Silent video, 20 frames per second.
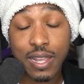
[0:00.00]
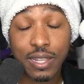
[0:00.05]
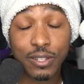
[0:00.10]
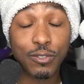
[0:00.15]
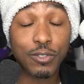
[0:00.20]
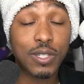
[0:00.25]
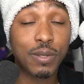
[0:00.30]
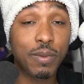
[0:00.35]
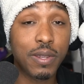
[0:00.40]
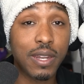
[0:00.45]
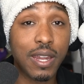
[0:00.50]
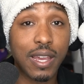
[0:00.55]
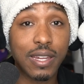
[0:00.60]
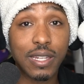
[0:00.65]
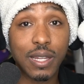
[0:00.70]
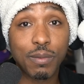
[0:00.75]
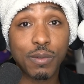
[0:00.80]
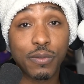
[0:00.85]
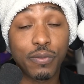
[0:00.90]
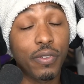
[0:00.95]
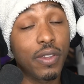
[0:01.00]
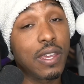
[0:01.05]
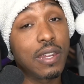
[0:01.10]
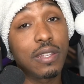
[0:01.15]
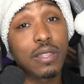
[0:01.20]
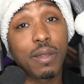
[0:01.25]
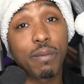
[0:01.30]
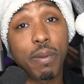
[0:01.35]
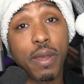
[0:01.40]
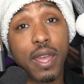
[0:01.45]
Used to be an iDubbbz fan
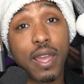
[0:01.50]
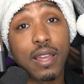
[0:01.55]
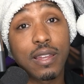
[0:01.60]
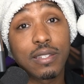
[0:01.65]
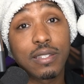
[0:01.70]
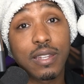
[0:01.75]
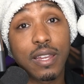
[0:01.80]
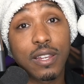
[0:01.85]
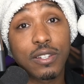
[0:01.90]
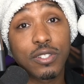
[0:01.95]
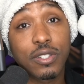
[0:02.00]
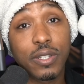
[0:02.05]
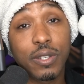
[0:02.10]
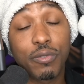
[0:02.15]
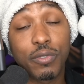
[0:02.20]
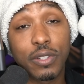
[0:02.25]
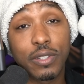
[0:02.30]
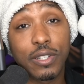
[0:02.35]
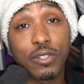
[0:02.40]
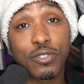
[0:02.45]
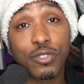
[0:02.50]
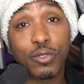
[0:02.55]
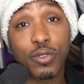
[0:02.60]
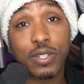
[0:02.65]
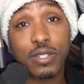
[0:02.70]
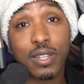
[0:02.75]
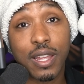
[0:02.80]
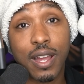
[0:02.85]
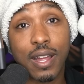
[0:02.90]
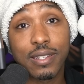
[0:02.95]
in the past, actually. Really enjoyed
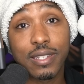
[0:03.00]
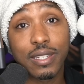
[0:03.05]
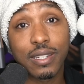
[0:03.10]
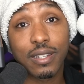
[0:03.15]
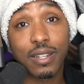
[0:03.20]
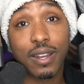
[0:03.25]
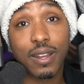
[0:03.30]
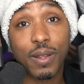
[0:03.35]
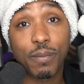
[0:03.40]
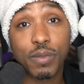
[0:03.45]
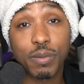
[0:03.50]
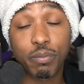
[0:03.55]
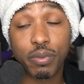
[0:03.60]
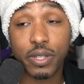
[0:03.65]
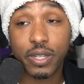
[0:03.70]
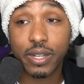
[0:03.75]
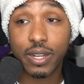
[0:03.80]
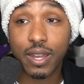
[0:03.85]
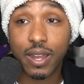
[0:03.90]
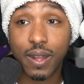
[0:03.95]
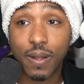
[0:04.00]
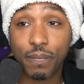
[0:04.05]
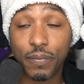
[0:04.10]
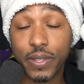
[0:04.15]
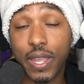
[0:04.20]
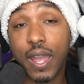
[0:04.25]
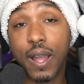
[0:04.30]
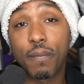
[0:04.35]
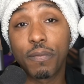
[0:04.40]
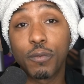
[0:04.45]
his content comps, but
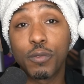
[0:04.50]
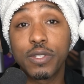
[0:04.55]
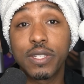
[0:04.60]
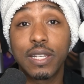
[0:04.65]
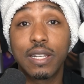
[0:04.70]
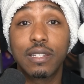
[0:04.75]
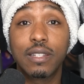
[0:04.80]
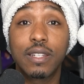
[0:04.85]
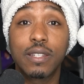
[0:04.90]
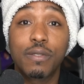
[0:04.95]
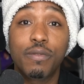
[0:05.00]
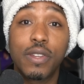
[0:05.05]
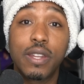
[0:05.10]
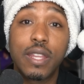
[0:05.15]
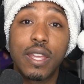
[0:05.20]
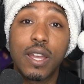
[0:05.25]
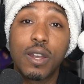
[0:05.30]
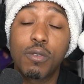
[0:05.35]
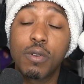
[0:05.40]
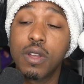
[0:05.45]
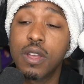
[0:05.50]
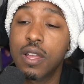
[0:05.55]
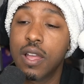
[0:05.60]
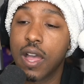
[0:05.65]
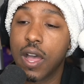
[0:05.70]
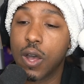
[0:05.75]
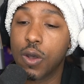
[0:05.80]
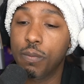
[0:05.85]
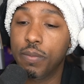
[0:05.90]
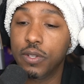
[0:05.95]
yeah, we'll take a look at the video.
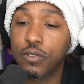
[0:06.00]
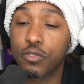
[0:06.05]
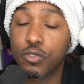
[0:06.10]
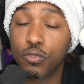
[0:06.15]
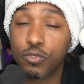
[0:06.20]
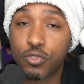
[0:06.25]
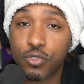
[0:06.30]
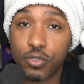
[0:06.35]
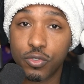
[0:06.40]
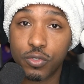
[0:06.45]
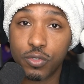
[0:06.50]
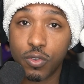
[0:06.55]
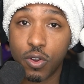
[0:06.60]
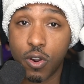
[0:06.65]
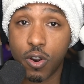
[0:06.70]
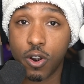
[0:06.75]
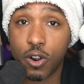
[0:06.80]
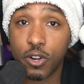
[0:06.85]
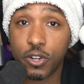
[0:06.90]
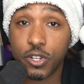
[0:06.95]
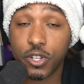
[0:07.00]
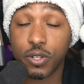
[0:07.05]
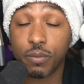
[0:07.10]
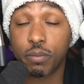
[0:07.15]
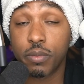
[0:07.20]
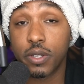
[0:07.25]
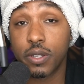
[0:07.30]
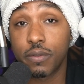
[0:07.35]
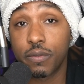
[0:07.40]
I'll be neutral, harsh, but